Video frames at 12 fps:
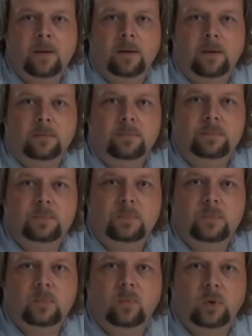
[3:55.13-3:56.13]
um,
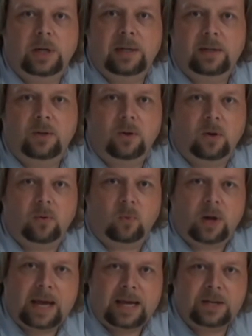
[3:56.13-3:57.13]
relic
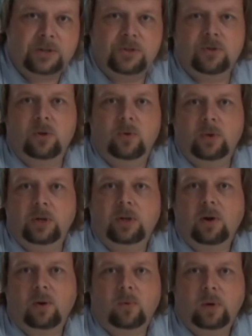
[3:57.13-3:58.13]
your age your own
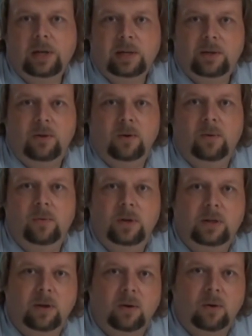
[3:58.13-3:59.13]
guitar, relic your own
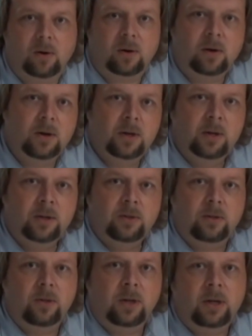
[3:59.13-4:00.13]
guitar. You